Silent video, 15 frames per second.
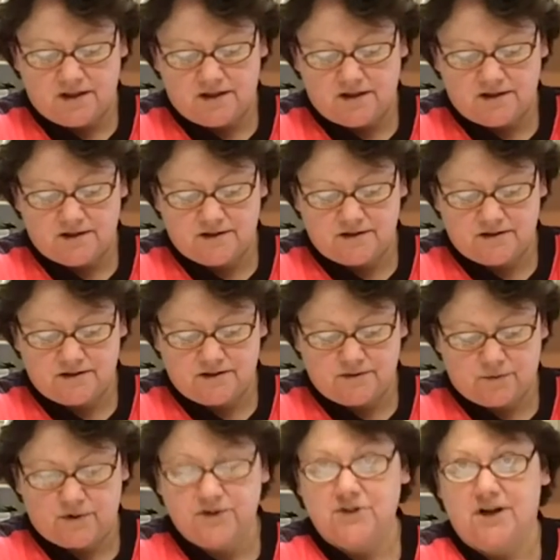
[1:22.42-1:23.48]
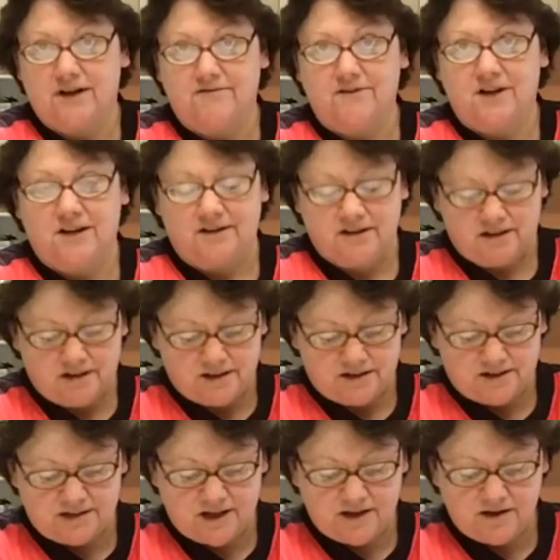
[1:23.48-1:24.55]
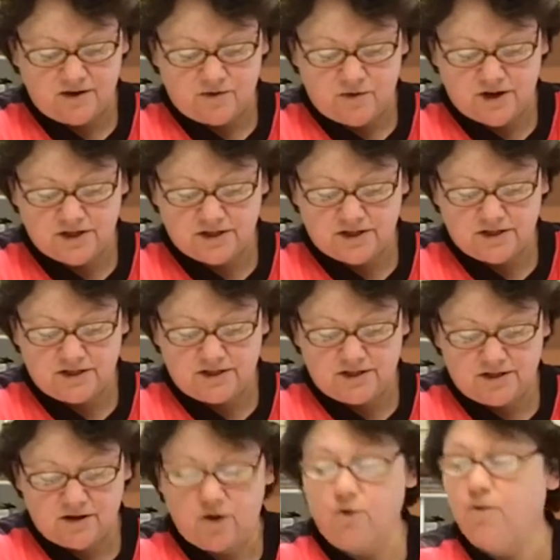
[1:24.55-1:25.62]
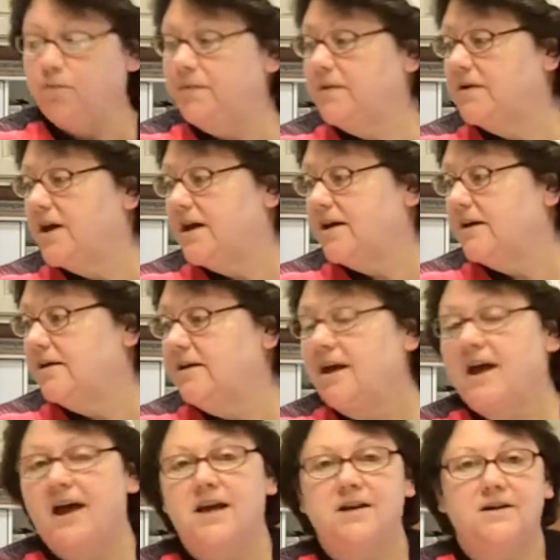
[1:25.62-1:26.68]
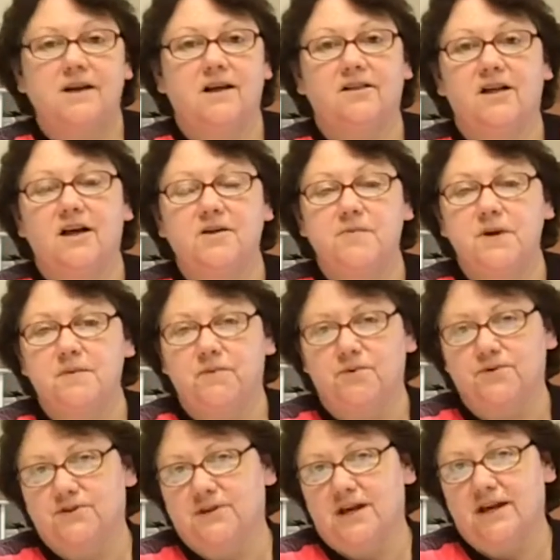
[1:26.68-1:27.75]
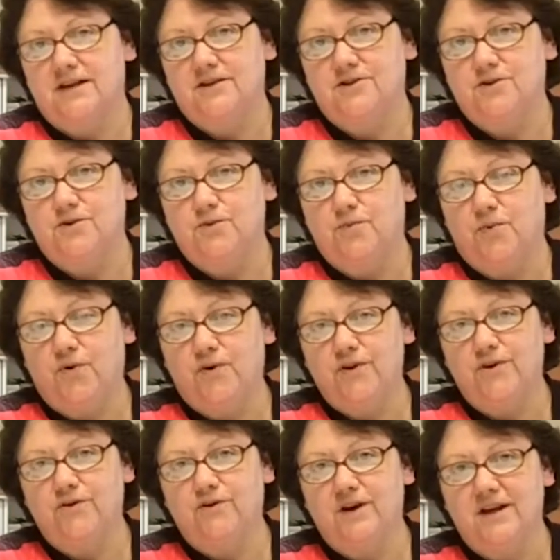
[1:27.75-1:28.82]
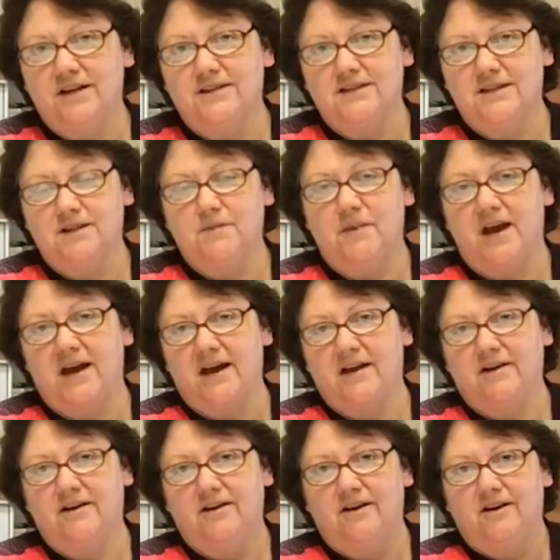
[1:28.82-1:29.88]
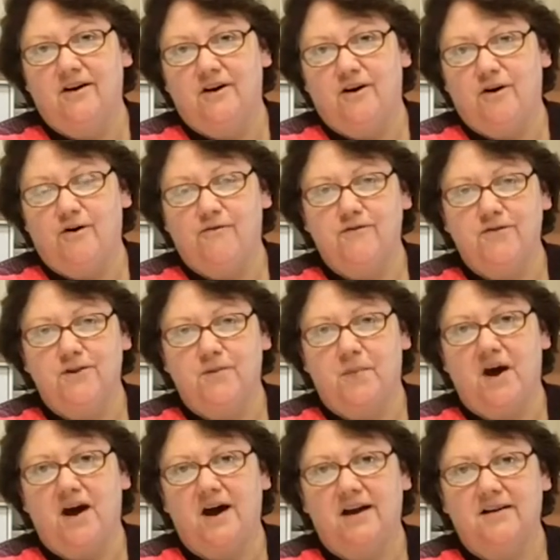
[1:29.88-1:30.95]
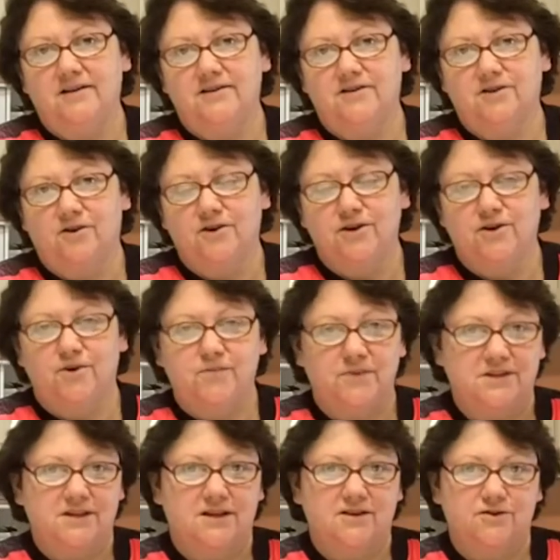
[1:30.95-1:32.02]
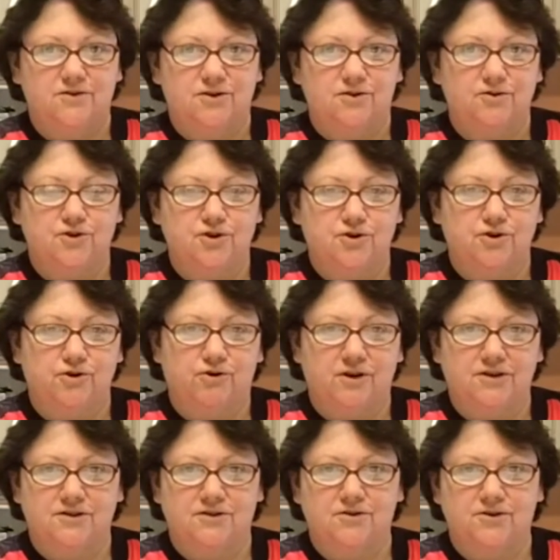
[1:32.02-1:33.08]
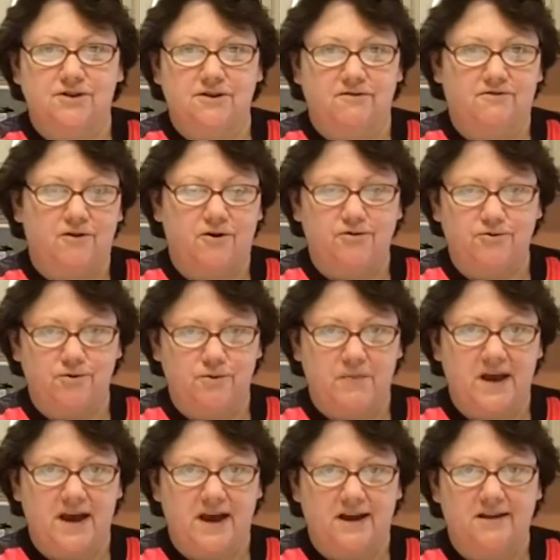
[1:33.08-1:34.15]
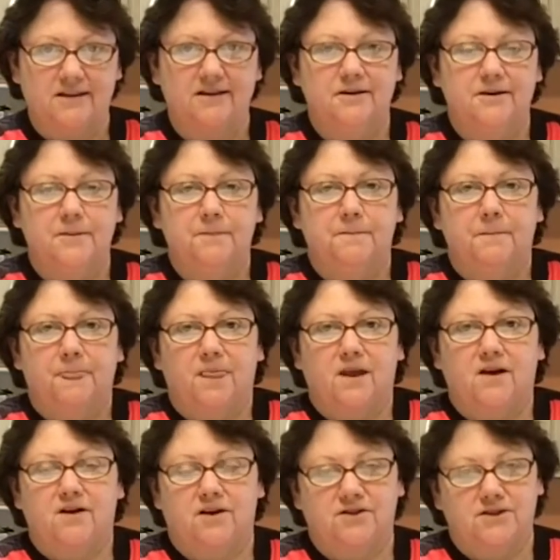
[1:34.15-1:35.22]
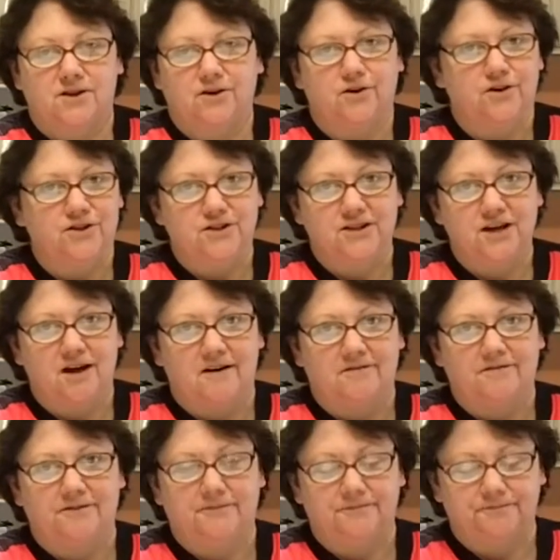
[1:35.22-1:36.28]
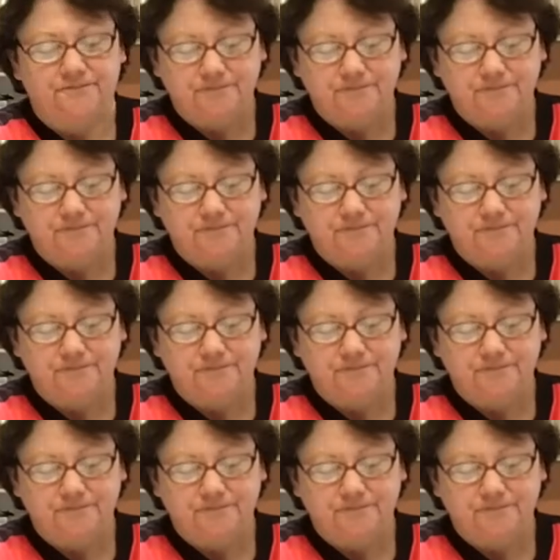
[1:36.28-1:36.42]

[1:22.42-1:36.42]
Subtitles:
What should I have done? The second question, and a lot of people said to pour the grains in the bag over the pot so you don't miss any of those little sugar crystals that fall through the bag, because they're good stuff.